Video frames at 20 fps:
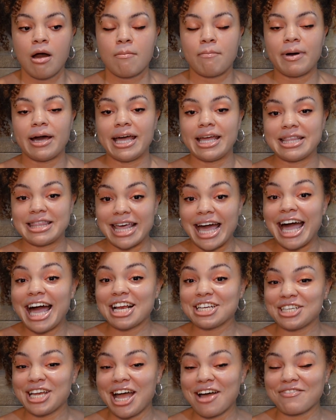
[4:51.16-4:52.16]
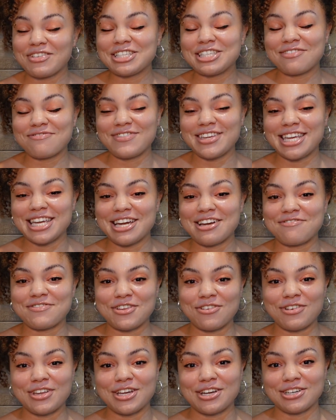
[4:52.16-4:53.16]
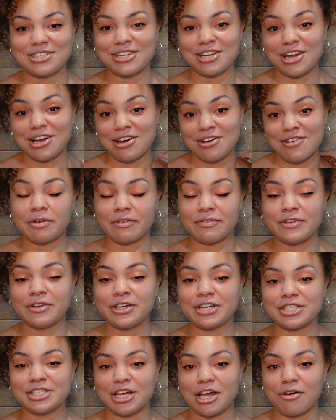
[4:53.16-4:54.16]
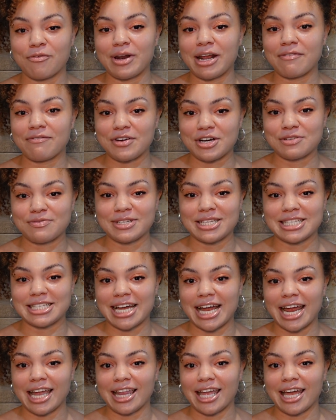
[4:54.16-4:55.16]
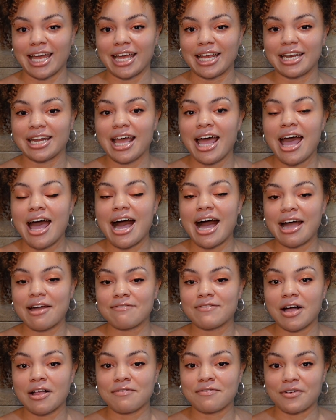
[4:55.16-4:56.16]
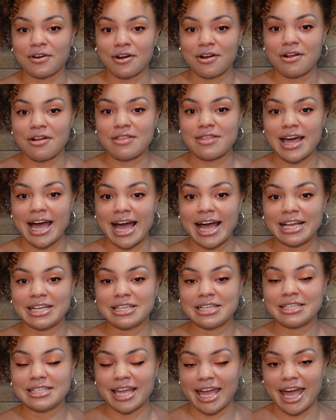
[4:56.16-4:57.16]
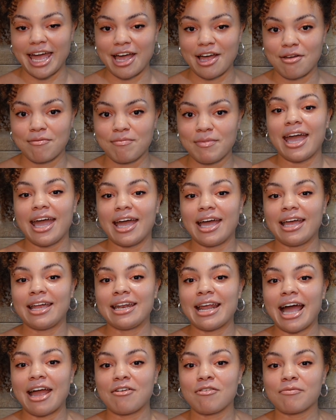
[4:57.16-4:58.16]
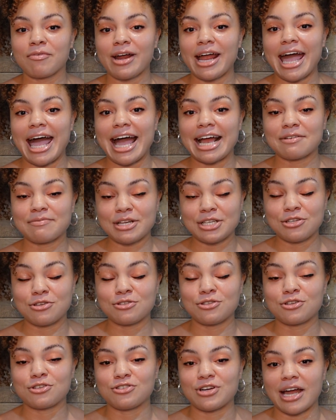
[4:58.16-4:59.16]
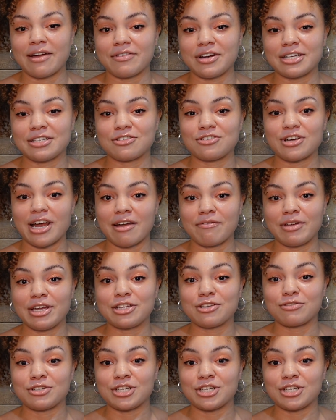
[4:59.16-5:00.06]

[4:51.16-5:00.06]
But that actually happened to me a few years ago. A few years ago when I first went to Thailand, I fell for that scam. And I remember I asked my tuk-tuk driver to drive me to